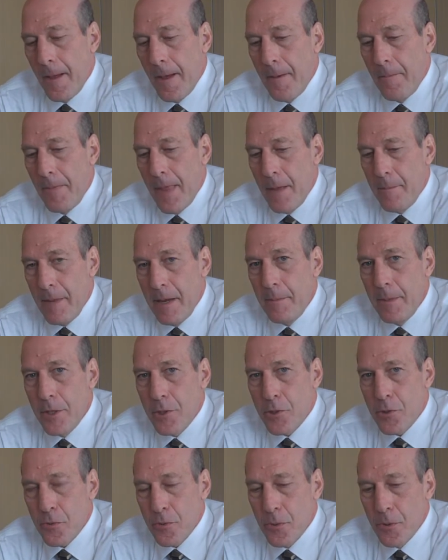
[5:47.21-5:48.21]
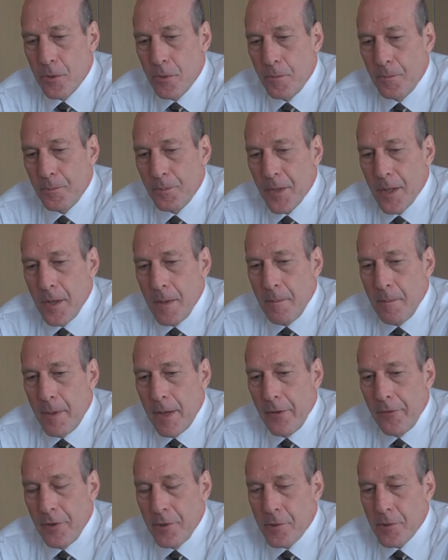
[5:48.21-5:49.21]
Uh, that may be true,
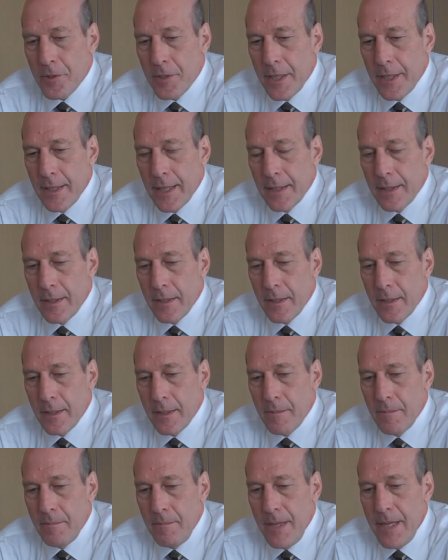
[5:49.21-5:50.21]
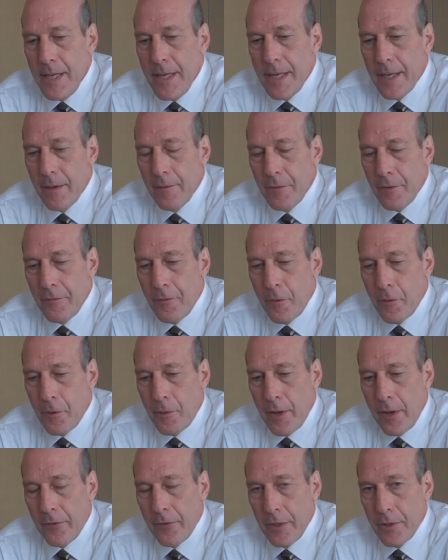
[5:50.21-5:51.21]
but it's interesting that the, the meaning of the
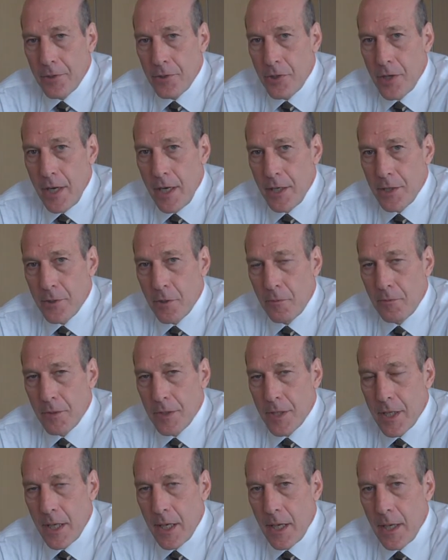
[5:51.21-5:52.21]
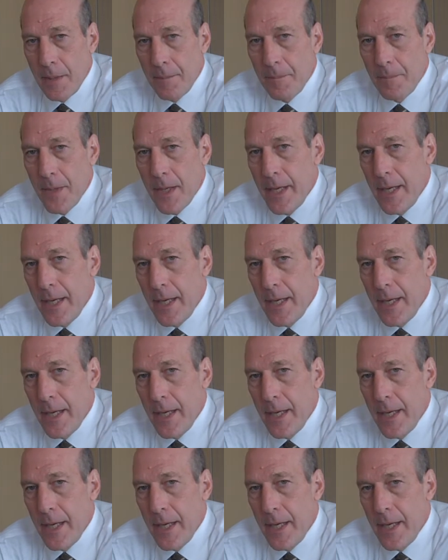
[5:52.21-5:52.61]
photographs has changed over time.